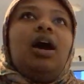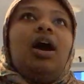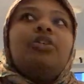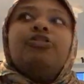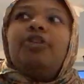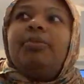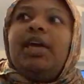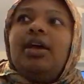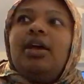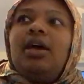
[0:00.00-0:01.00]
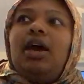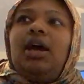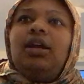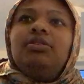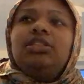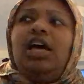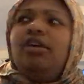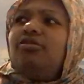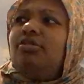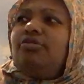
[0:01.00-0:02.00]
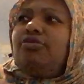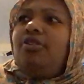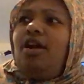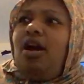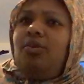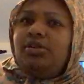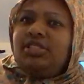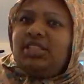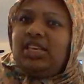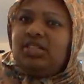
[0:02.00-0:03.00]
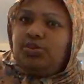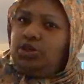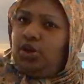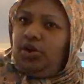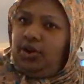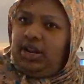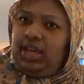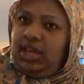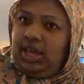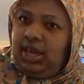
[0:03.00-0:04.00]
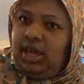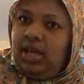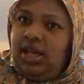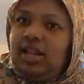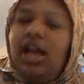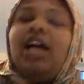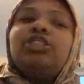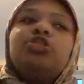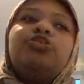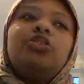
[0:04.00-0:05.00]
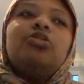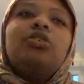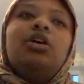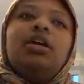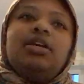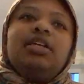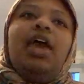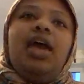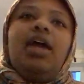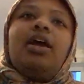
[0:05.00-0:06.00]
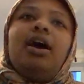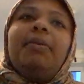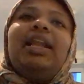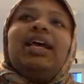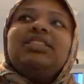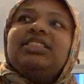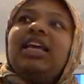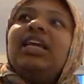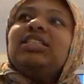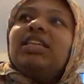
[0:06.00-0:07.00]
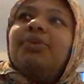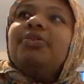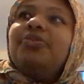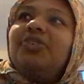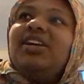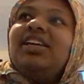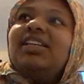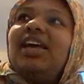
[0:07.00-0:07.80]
I'd vomit. And I was like, bro, what's this? What's going on here? Like, I just thought, yeah, I'm at that stage again with weed.